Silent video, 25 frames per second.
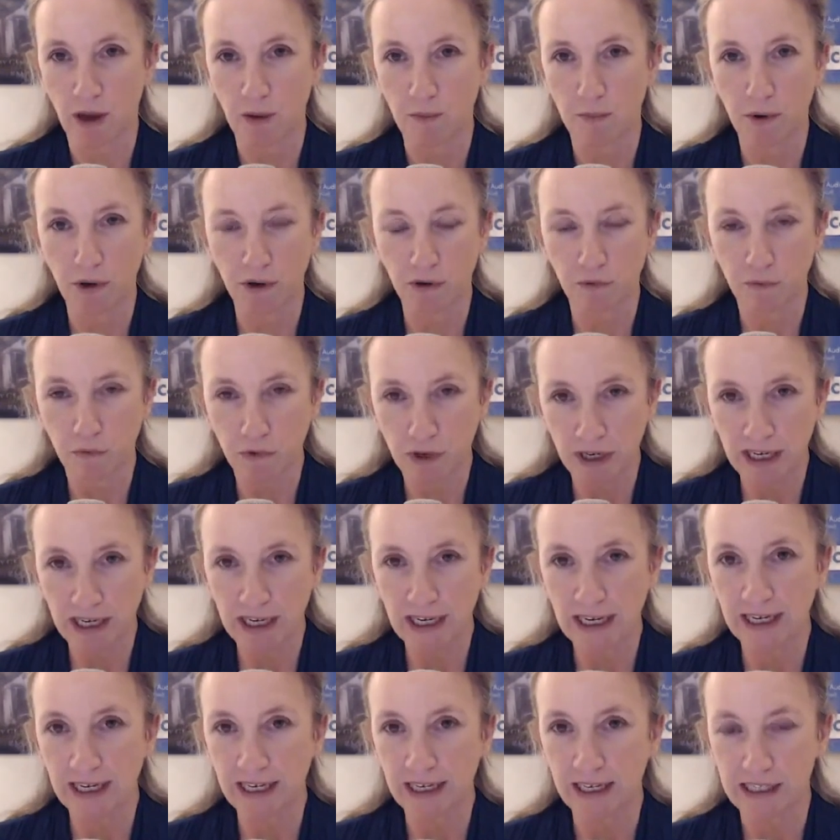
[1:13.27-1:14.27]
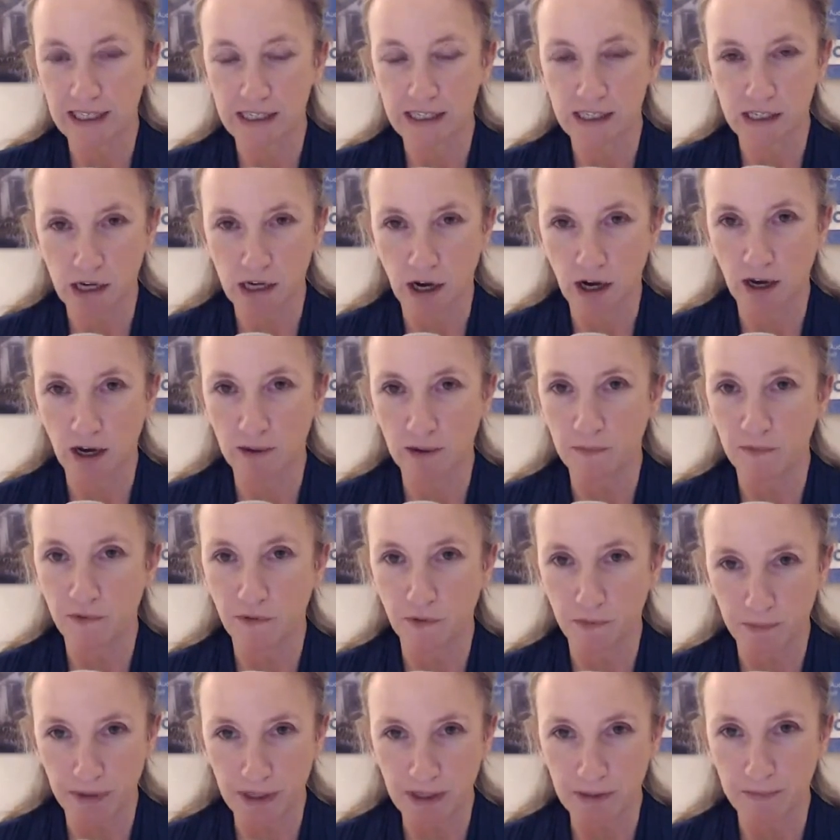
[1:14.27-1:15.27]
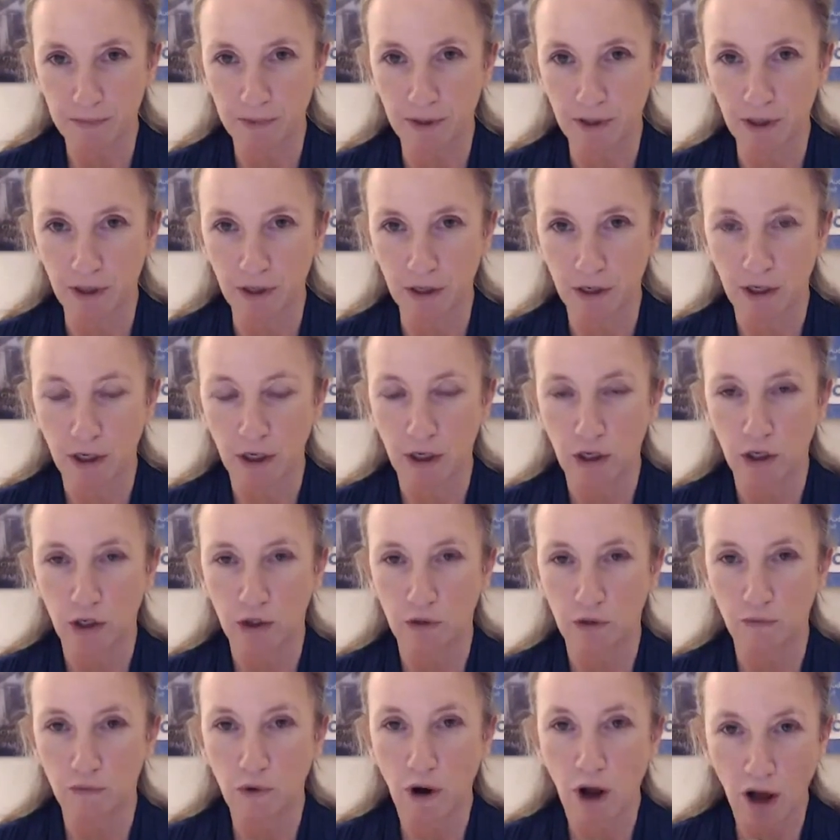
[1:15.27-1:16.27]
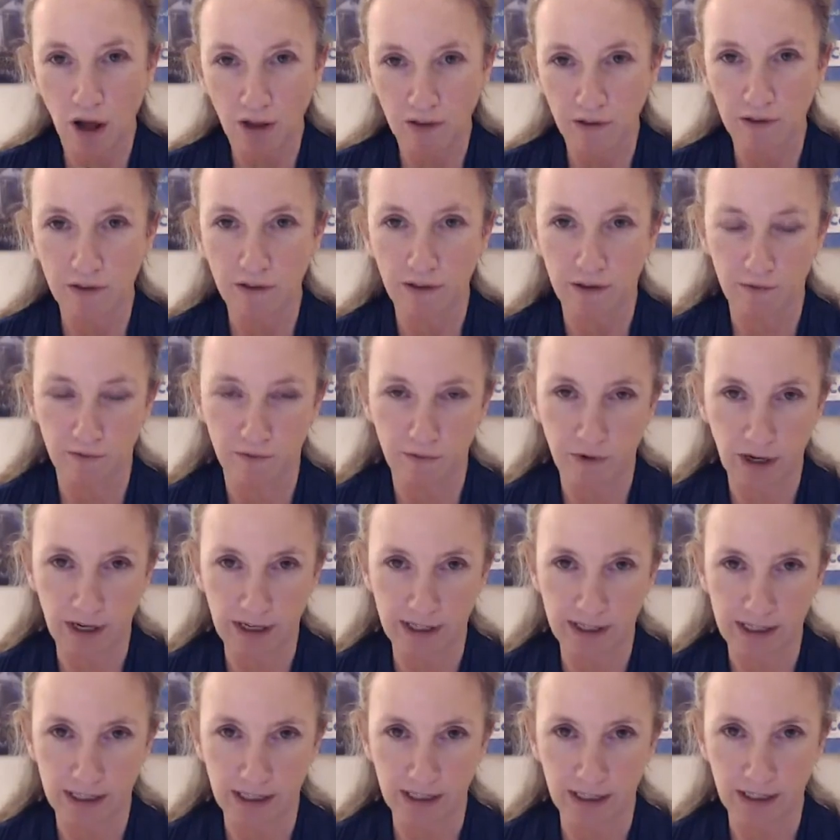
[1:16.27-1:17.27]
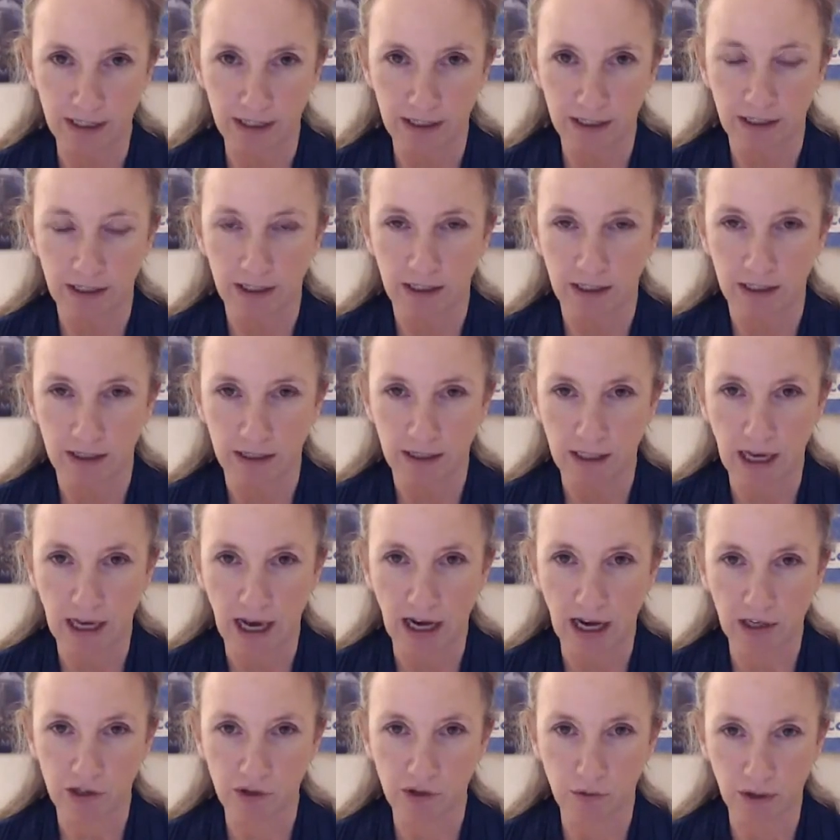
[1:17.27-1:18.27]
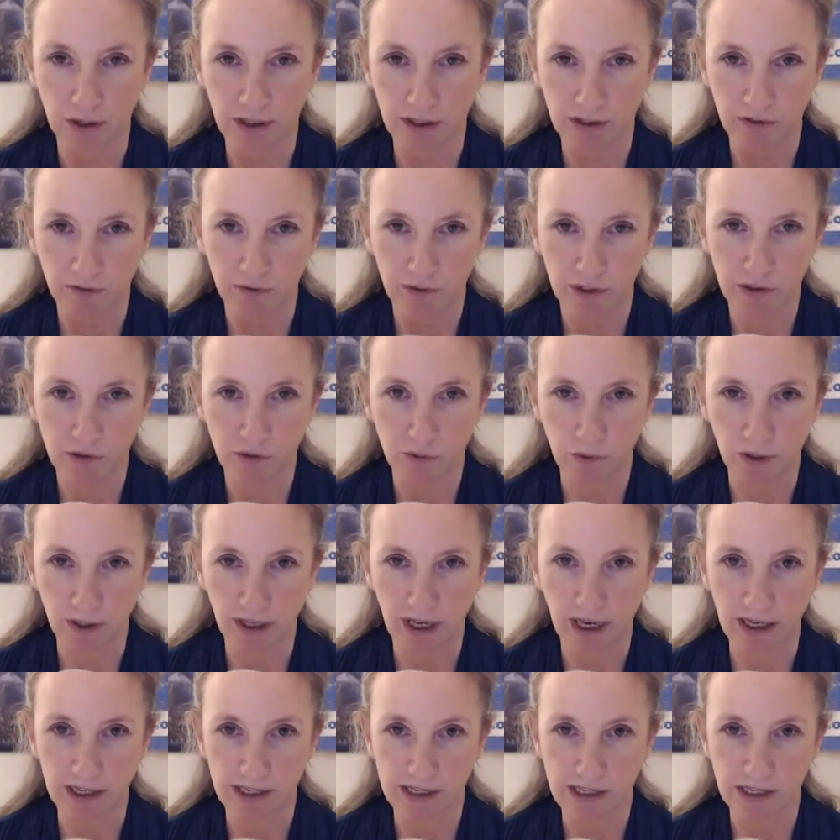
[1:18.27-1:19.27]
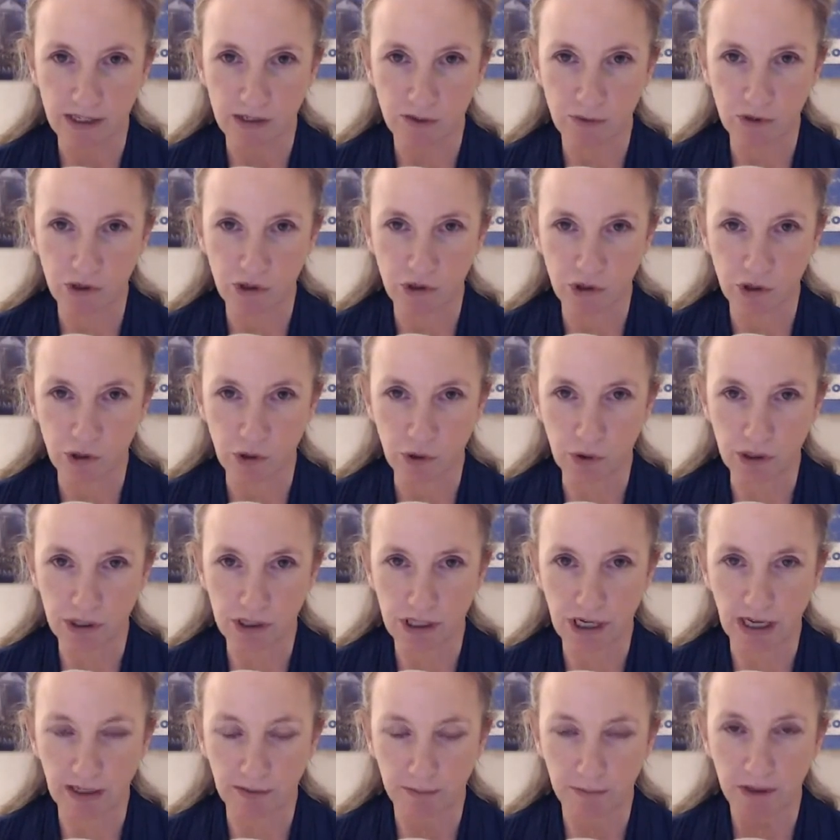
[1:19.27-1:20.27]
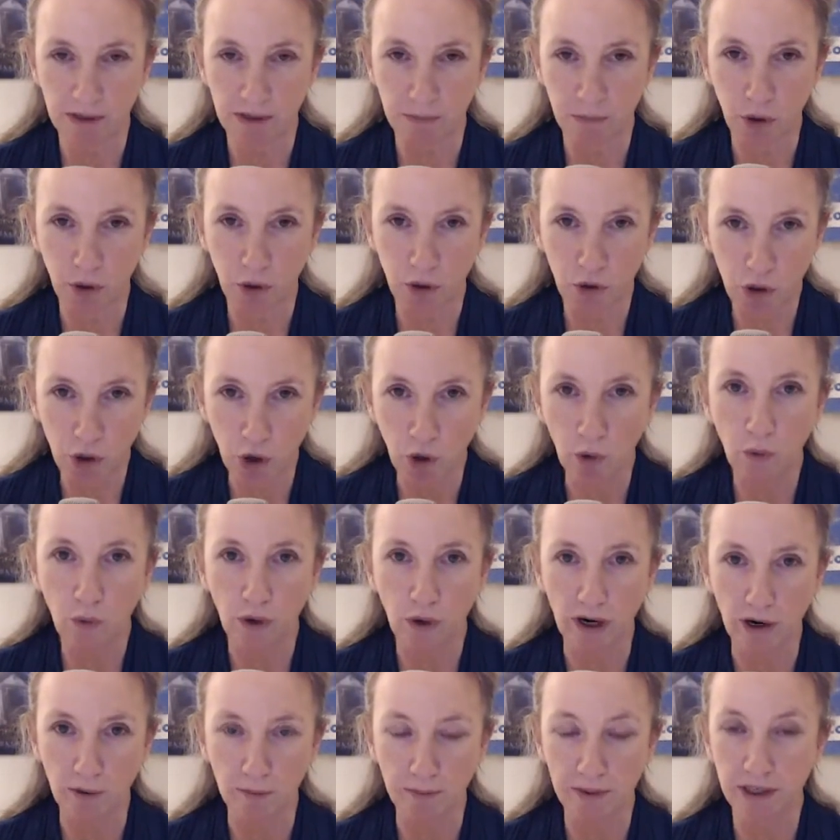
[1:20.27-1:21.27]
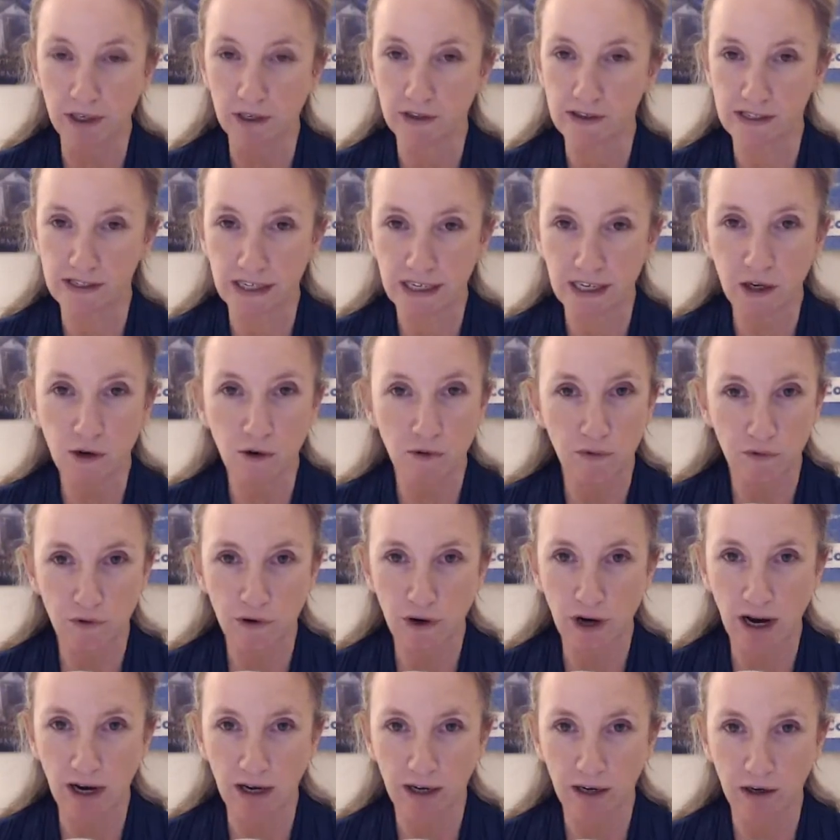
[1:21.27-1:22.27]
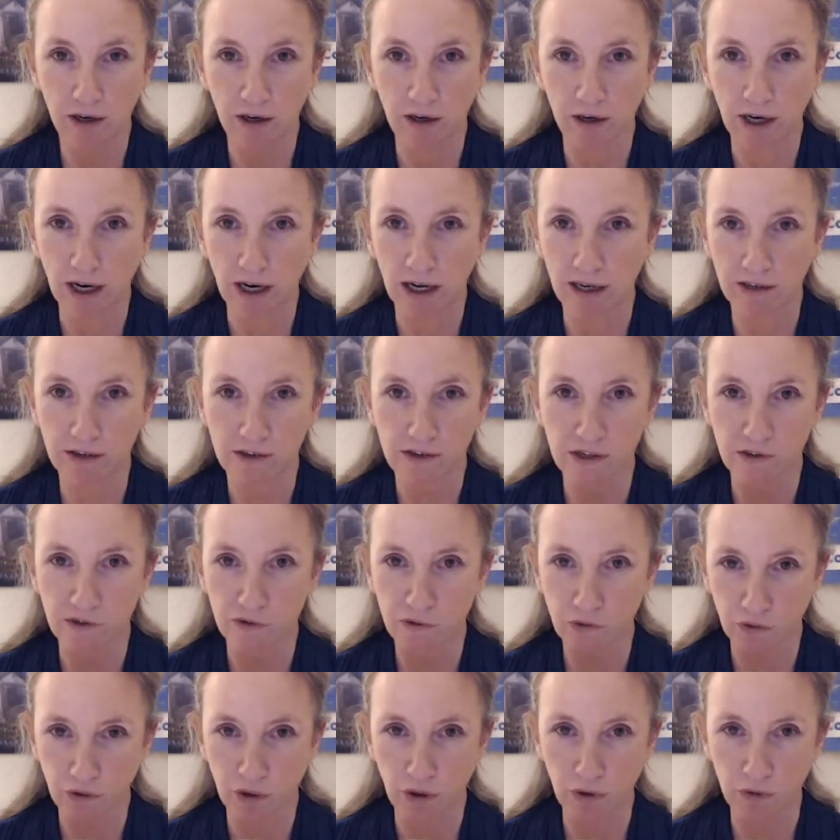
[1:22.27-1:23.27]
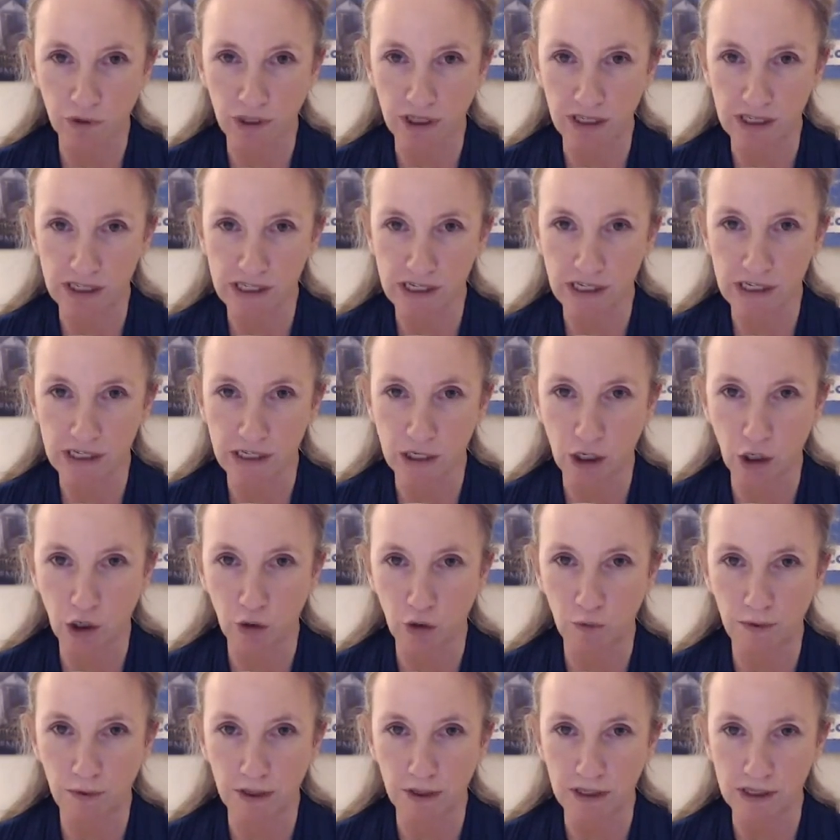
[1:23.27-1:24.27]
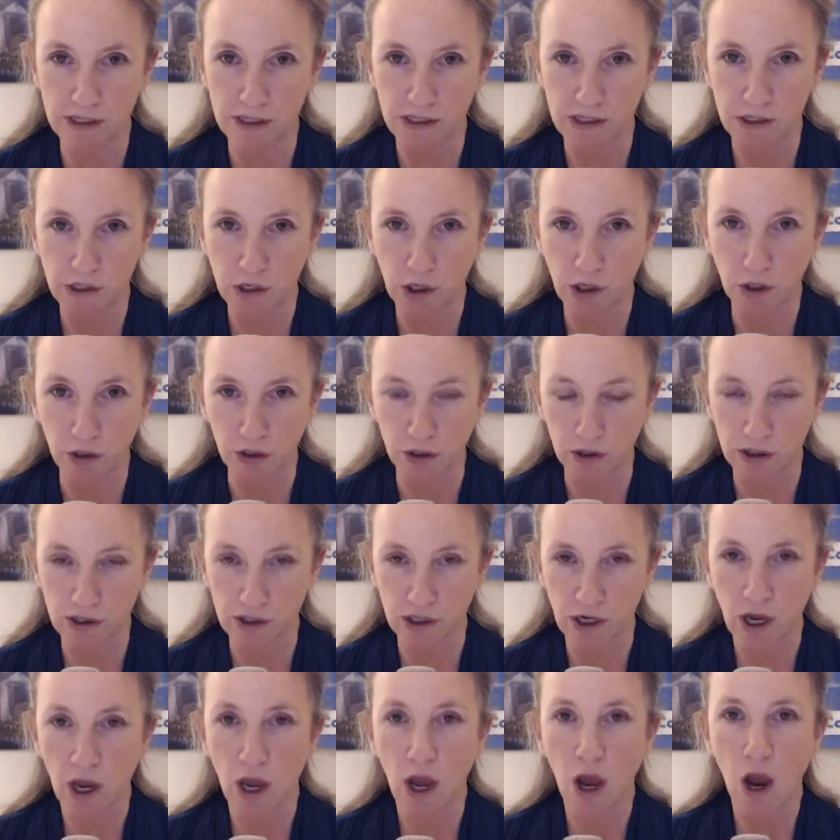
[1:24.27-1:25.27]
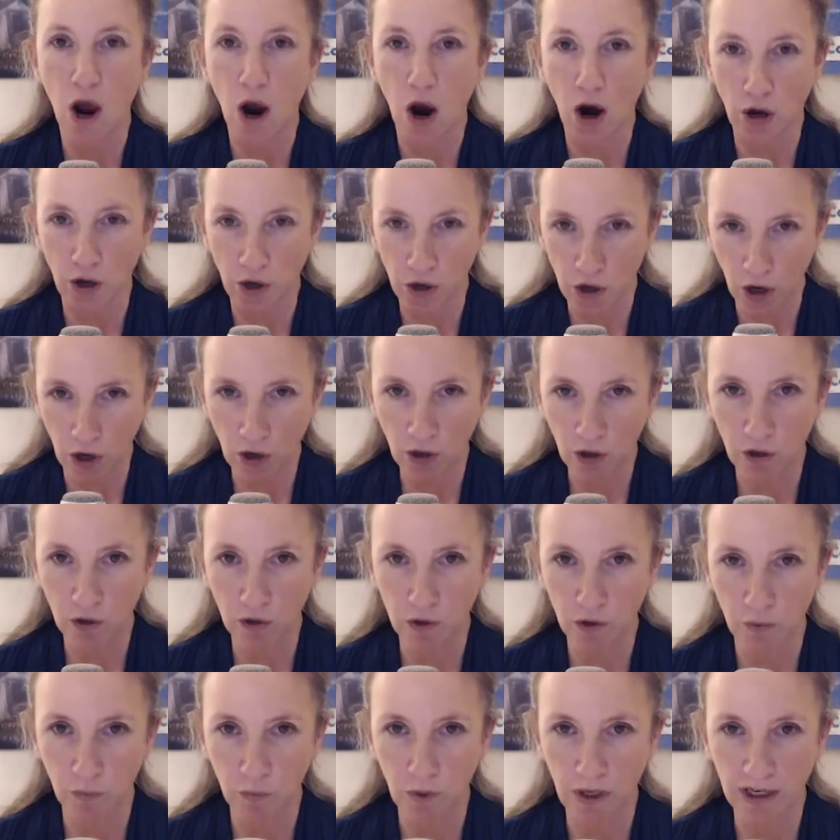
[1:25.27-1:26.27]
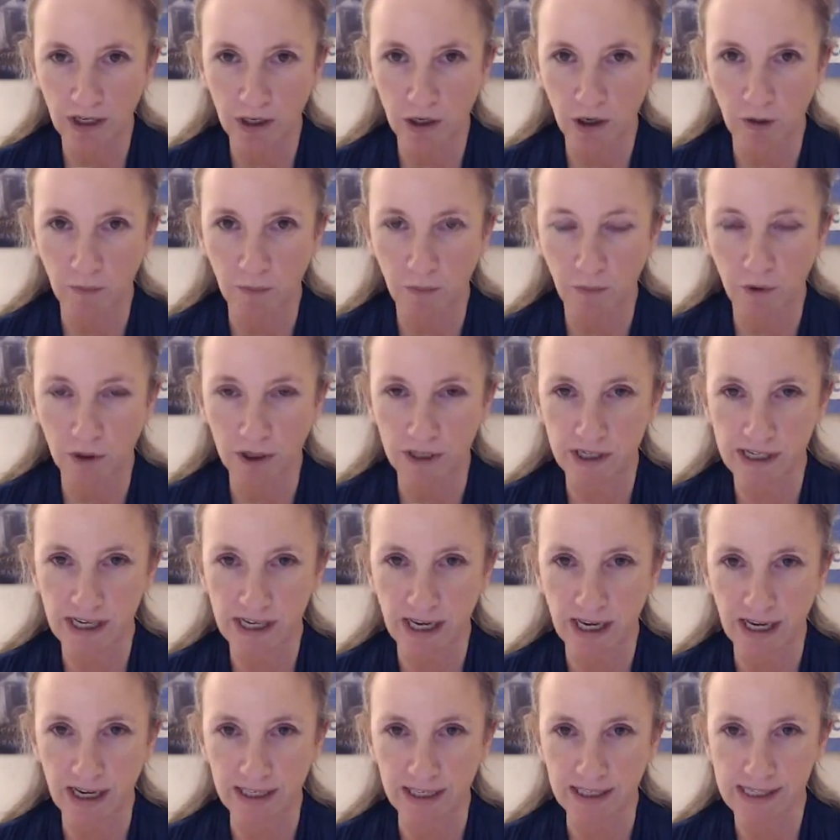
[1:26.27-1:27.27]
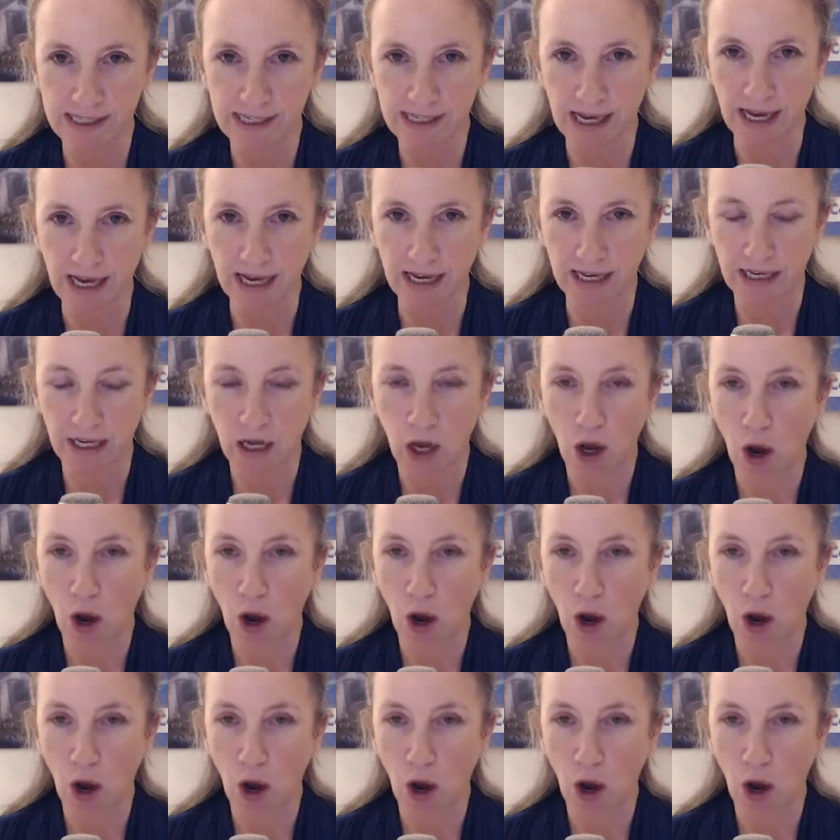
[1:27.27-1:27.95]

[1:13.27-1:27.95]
But really, it's time for people, rather than fighting the actual individual cases, which are going to get people nowhere, because Leo Varadkar and his cronies, his globalist cult, are not going to wake up one day and say,